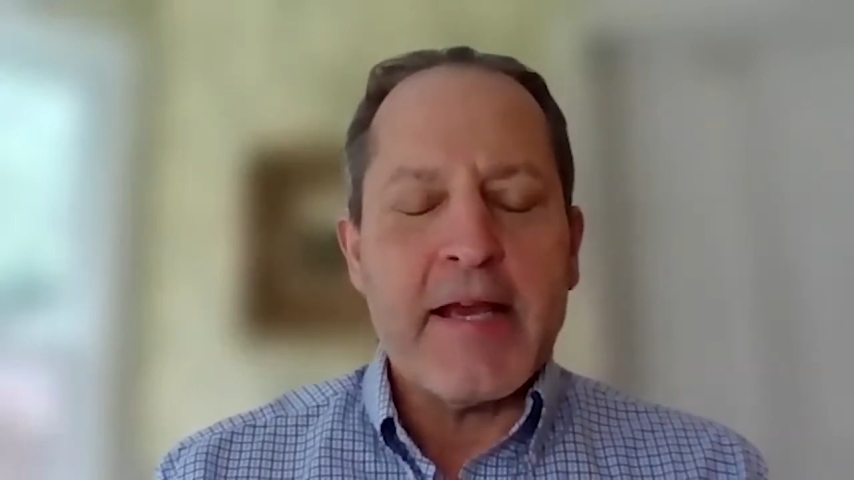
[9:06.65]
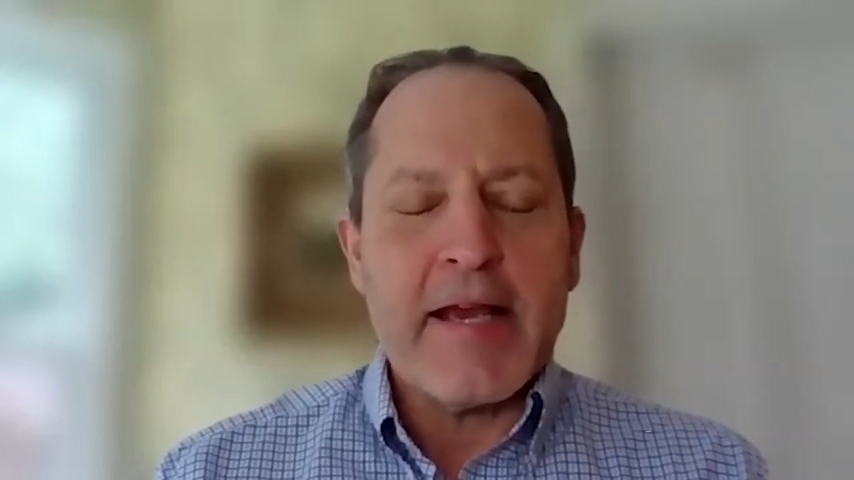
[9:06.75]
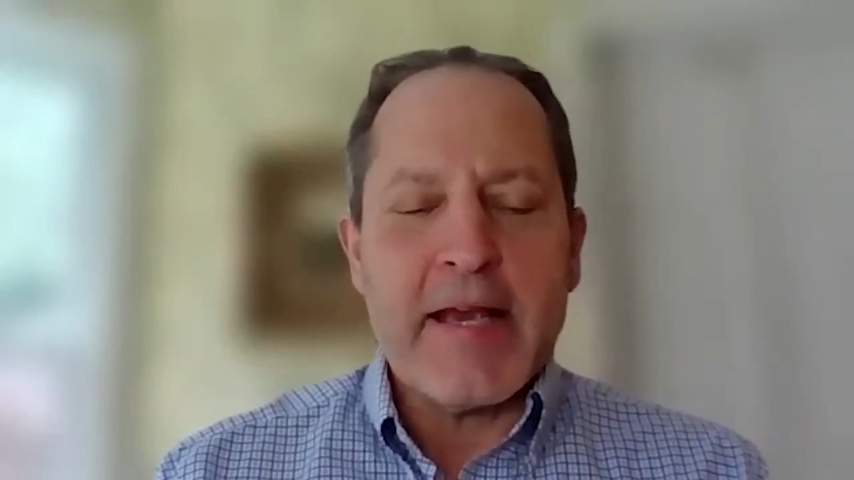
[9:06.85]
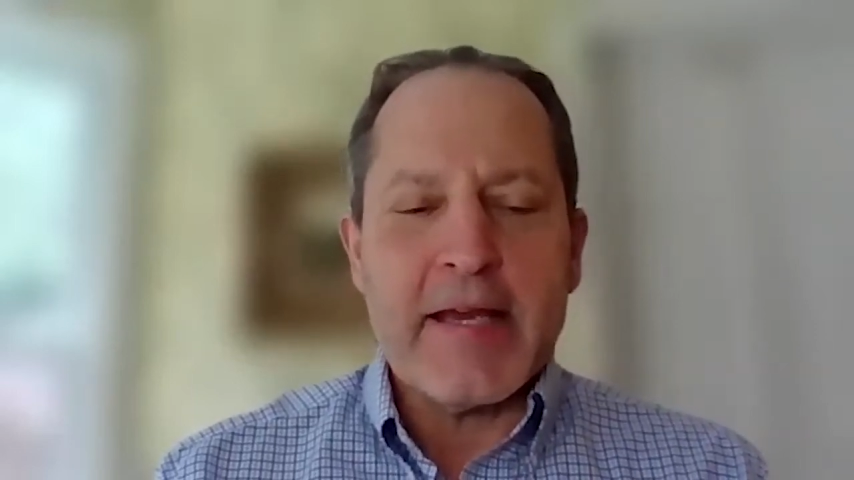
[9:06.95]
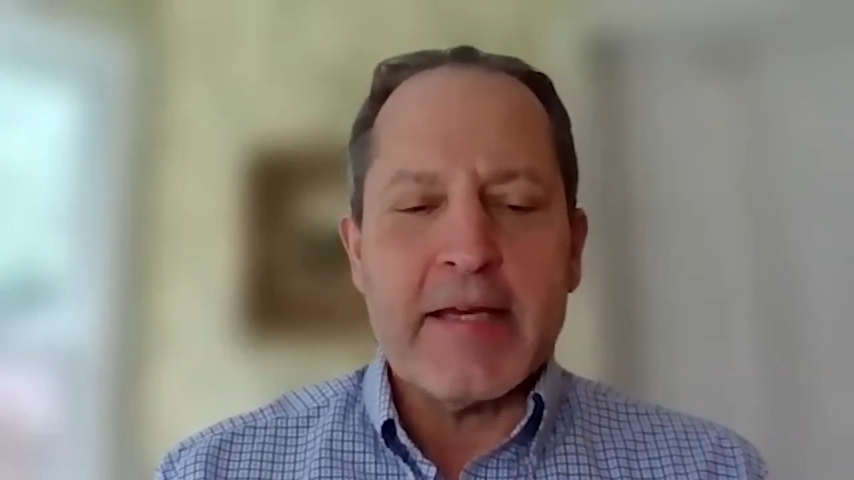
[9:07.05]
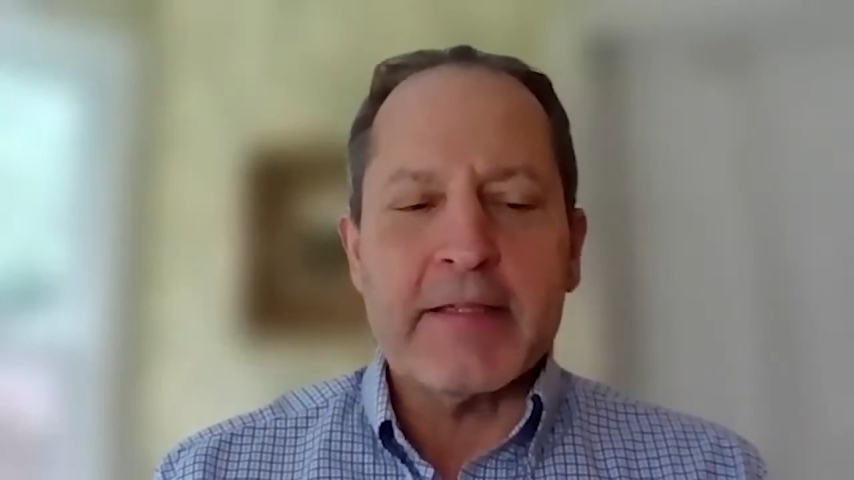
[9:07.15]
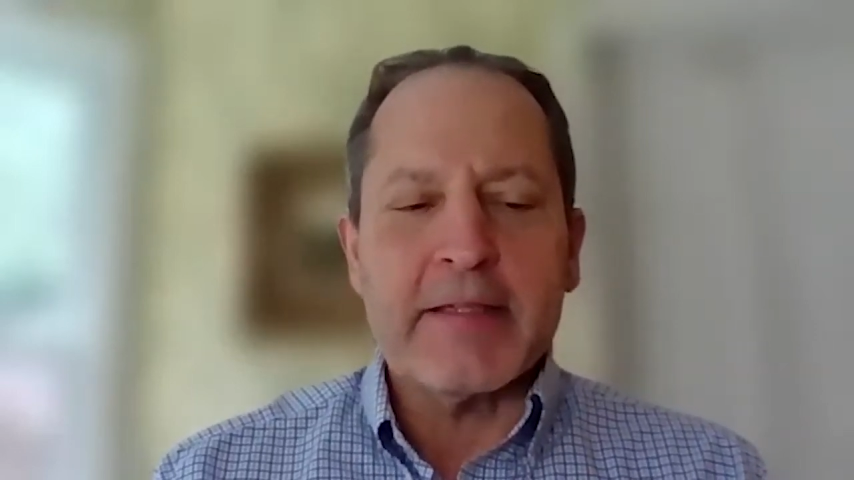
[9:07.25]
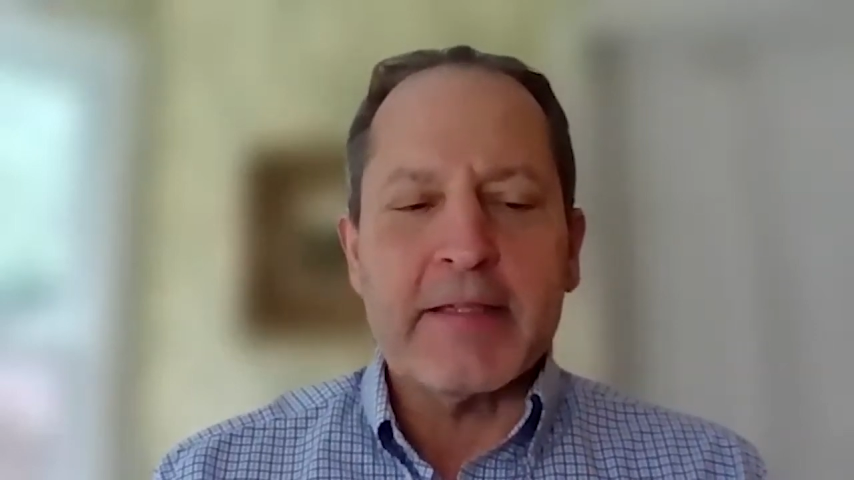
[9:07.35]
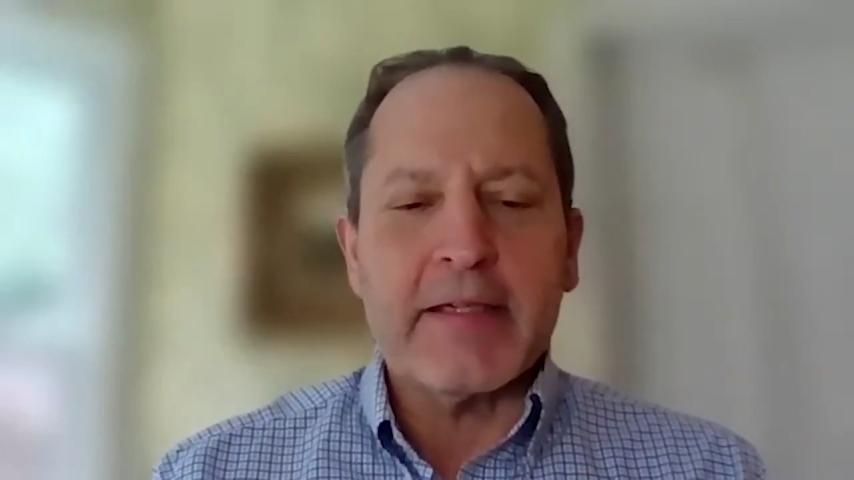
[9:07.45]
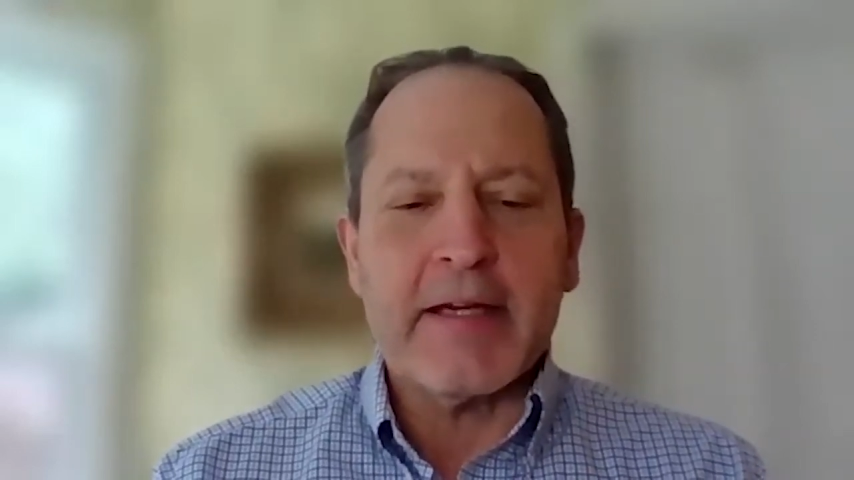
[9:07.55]
And
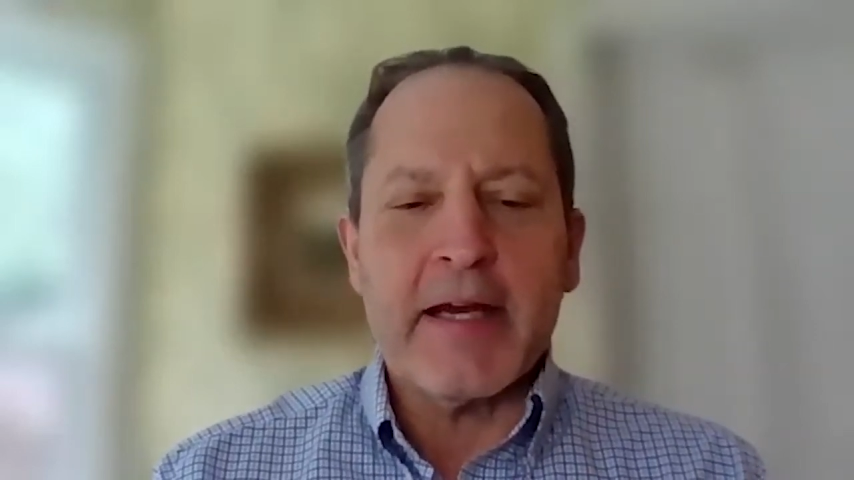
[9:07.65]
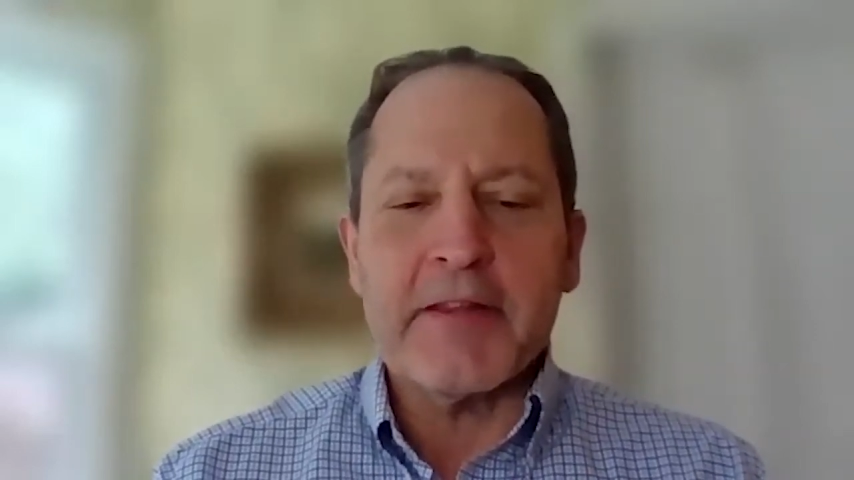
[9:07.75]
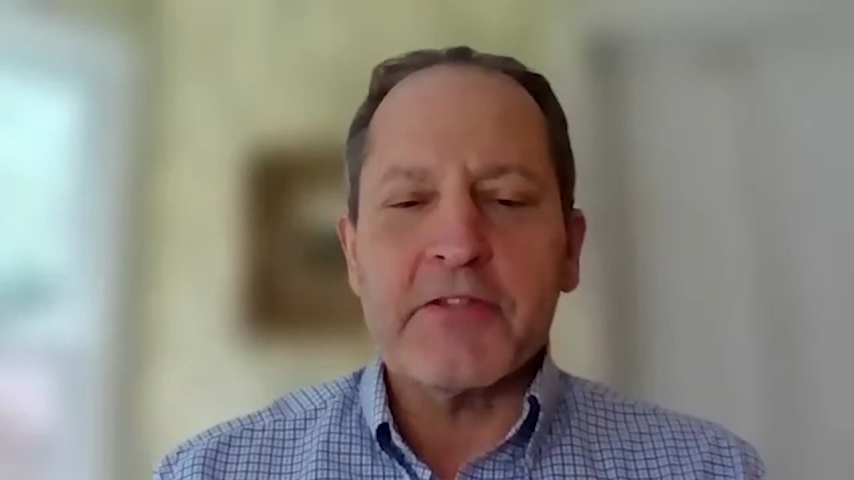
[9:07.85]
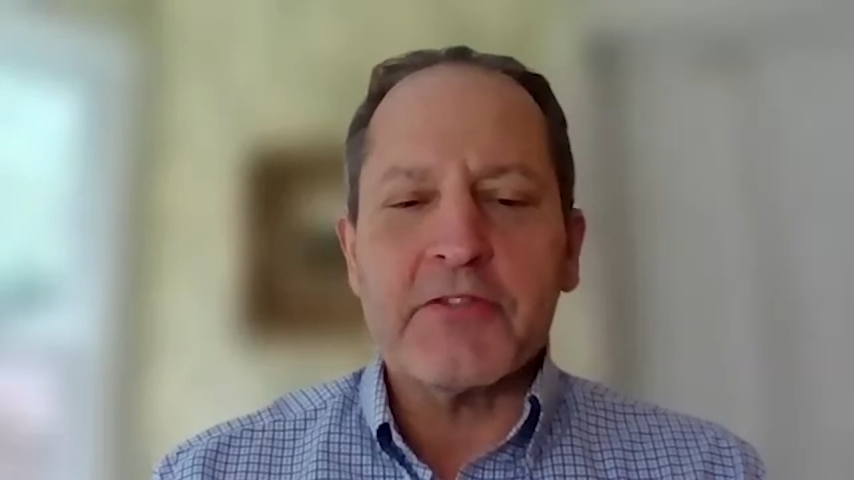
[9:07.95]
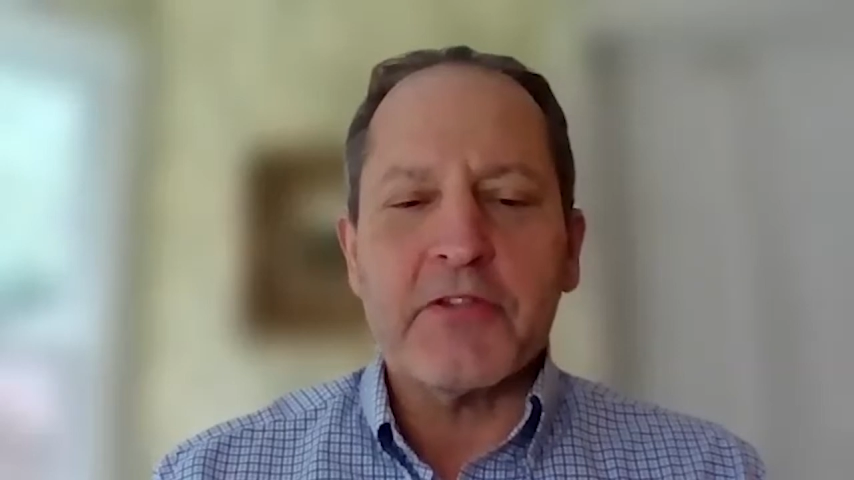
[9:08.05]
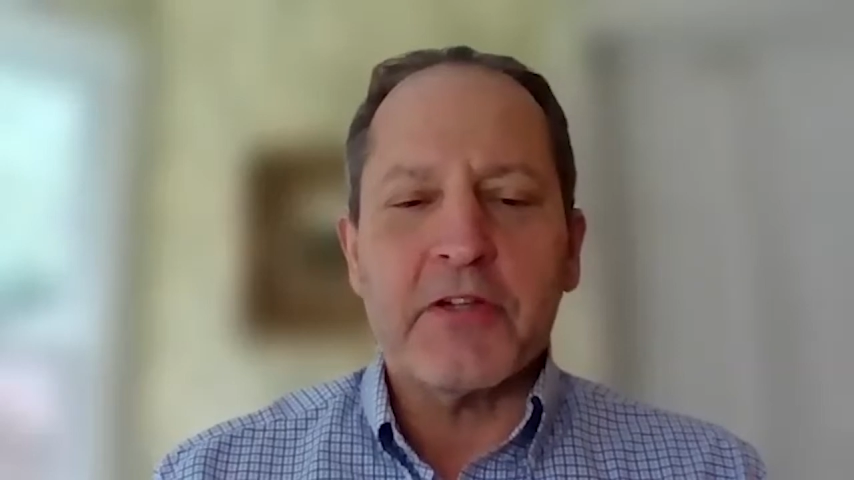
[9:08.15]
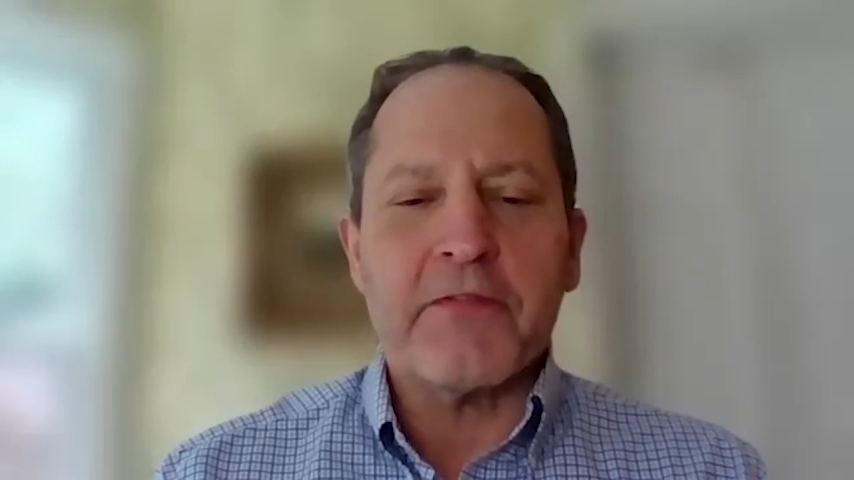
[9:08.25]
then start